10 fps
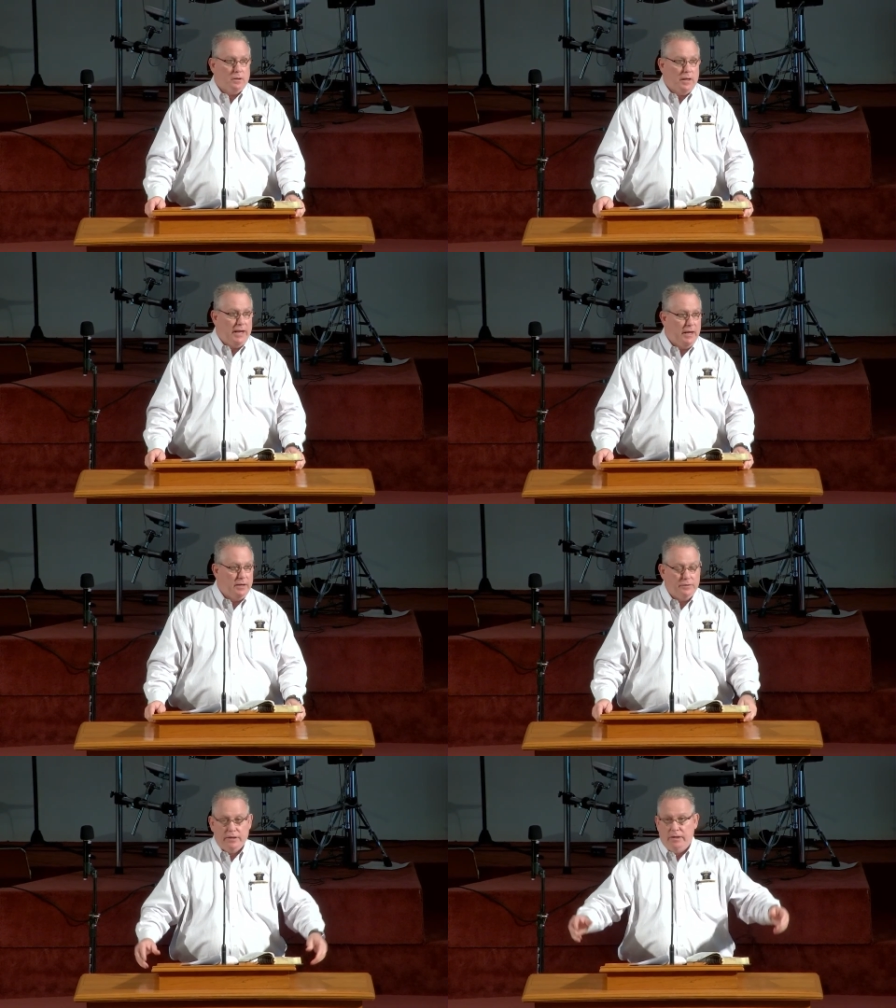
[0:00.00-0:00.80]

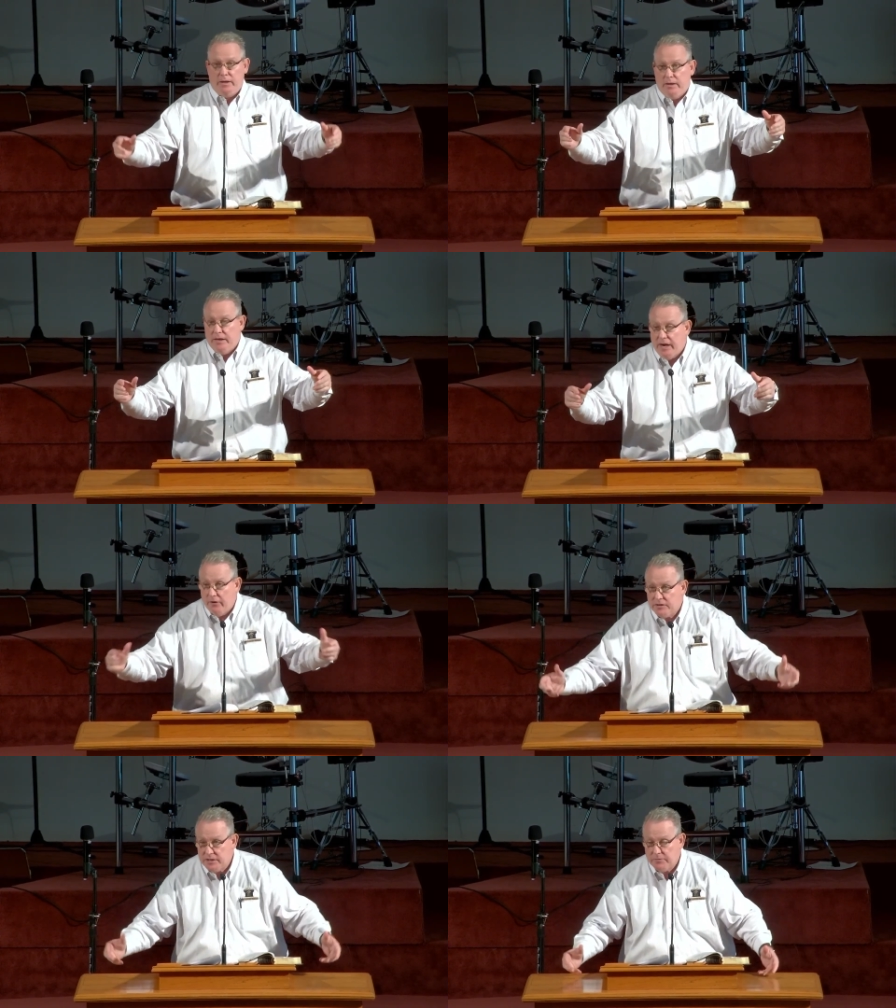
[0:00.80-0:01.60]
and the
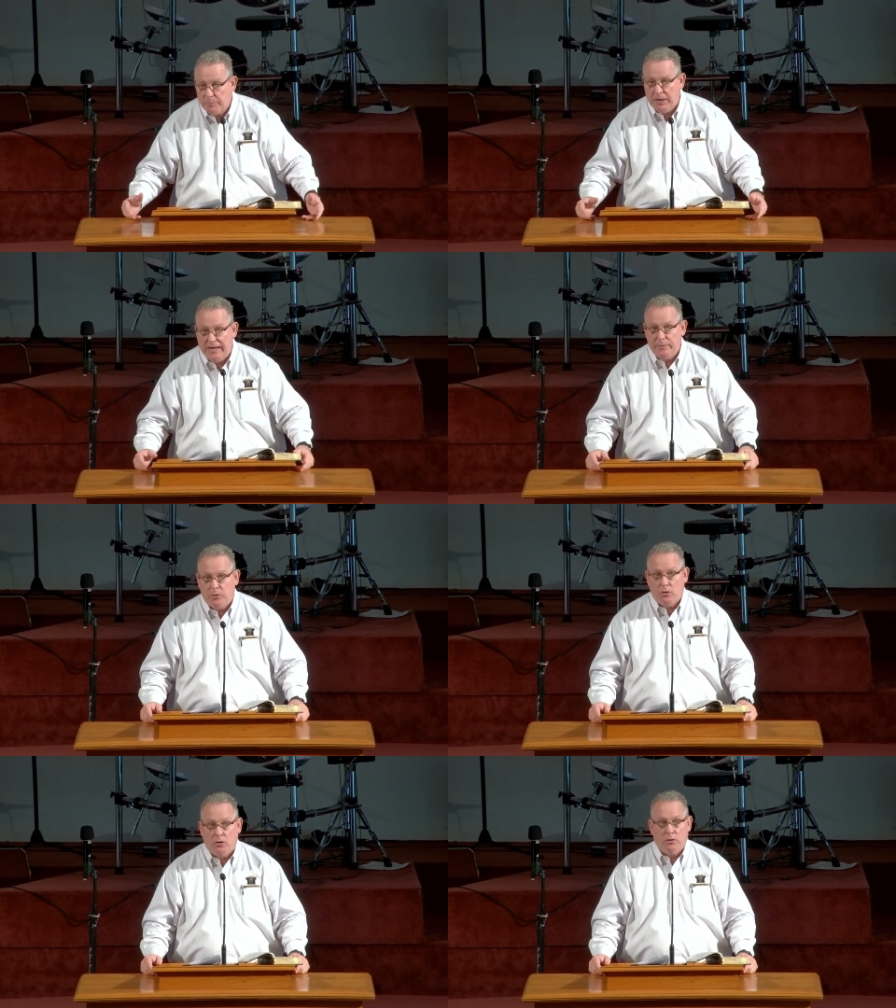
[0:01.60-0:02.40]
inerrancy of the
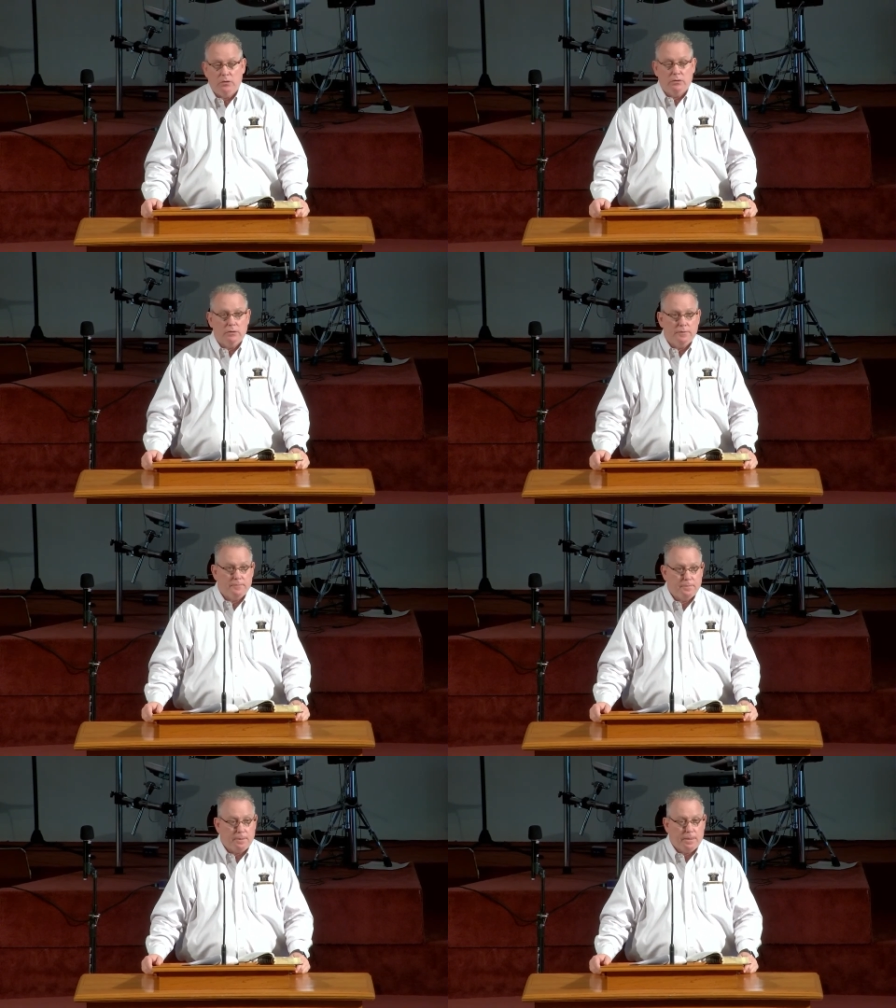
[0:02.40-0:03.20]
Bible
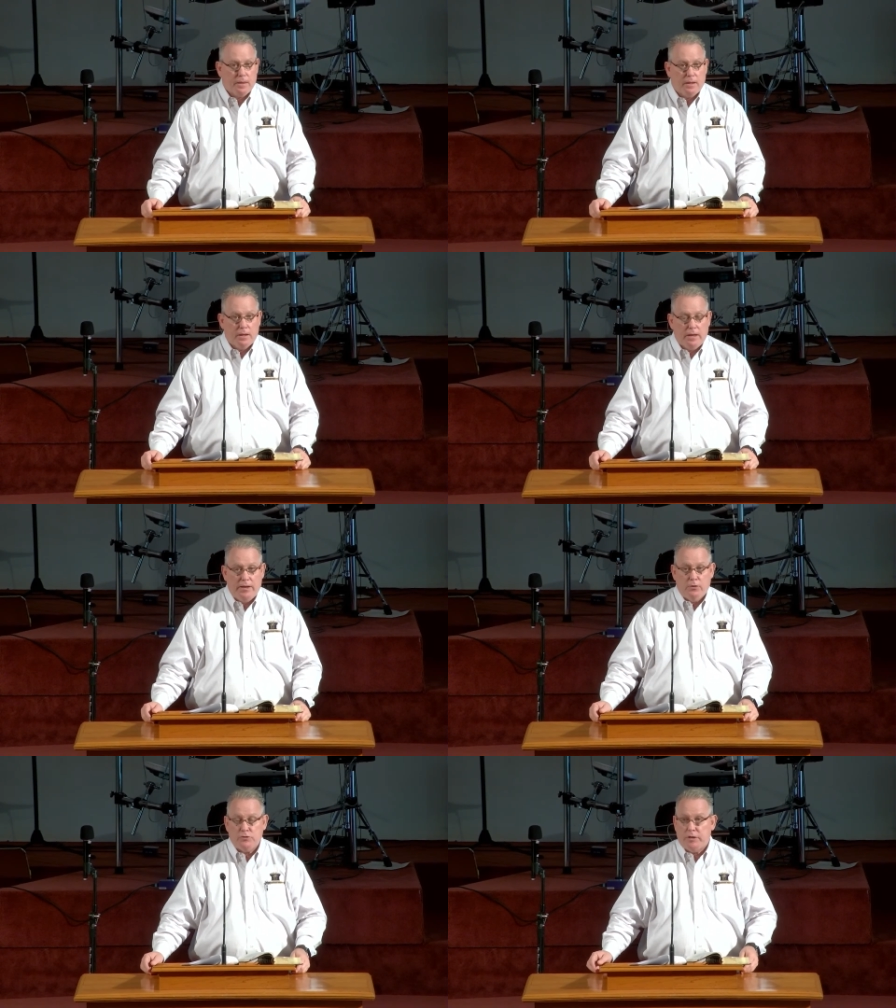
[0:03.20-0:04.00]

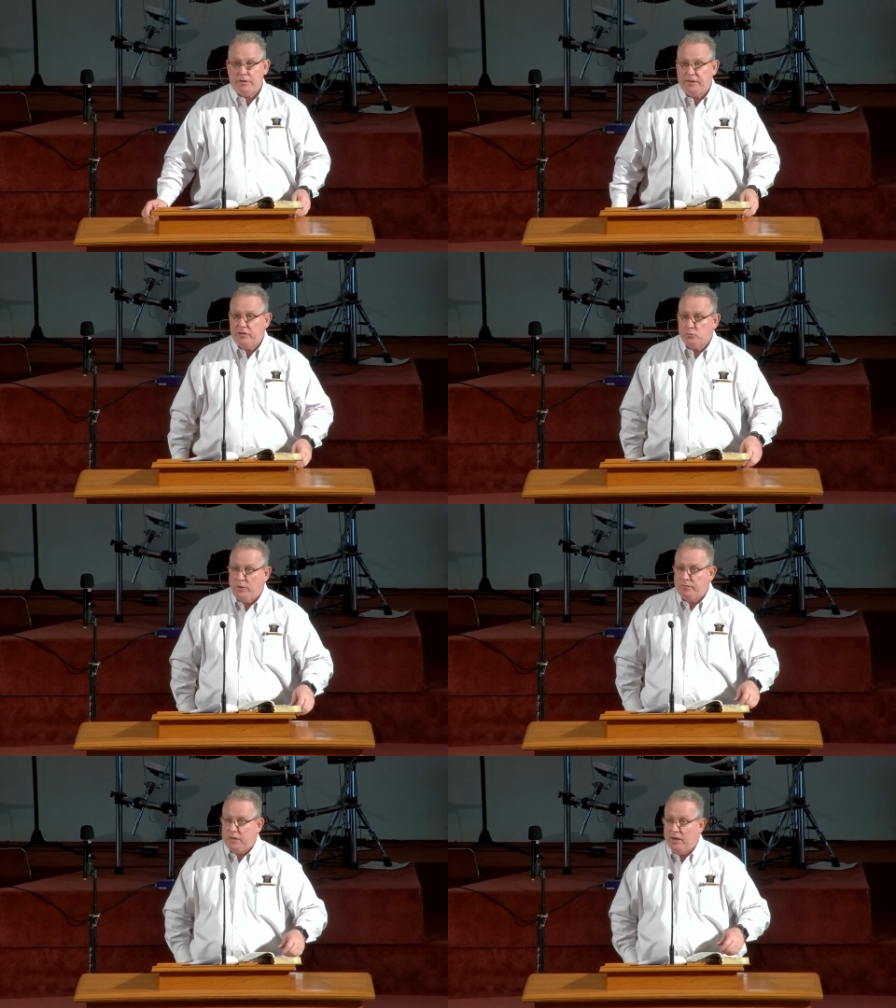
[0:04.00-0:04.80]
and those other things
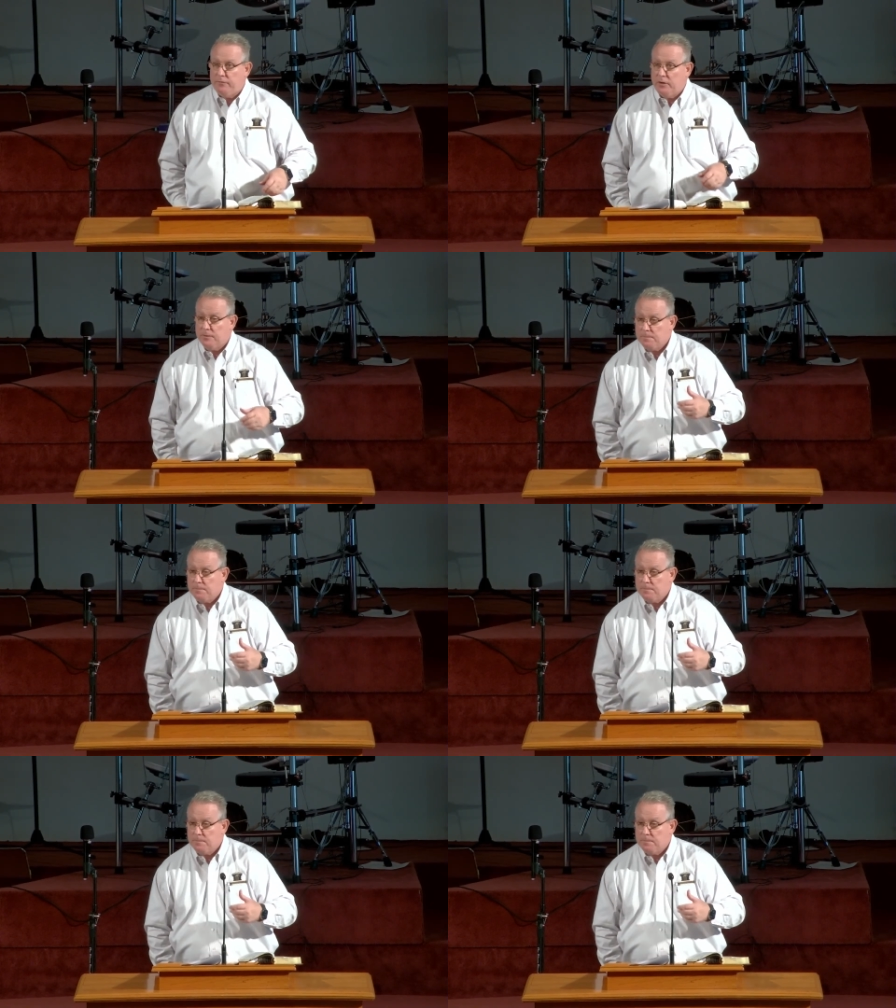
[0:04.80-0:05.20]
we've covered,